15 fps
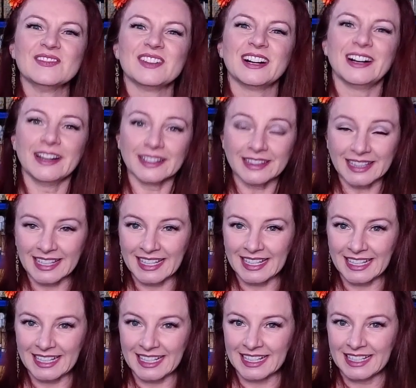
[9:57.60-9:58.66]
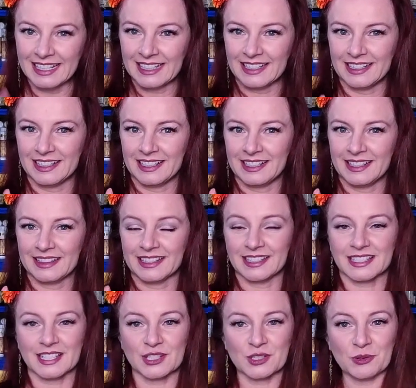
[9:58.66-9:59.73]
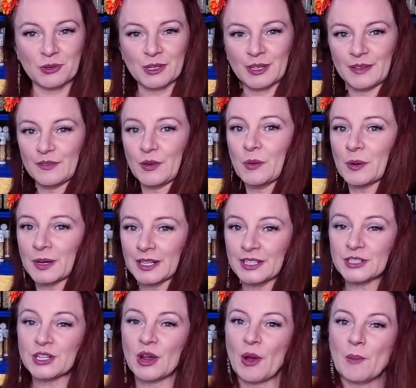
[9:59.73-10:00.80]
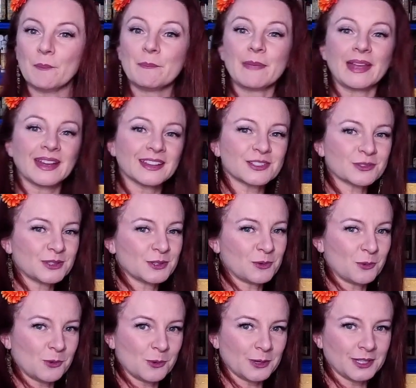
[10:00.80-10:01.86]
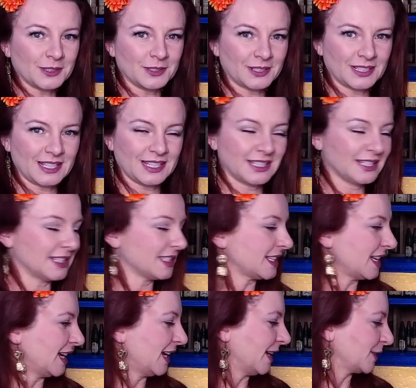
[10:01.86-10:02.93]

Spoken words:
Unlike the essential oil of orange, mandarin oil is a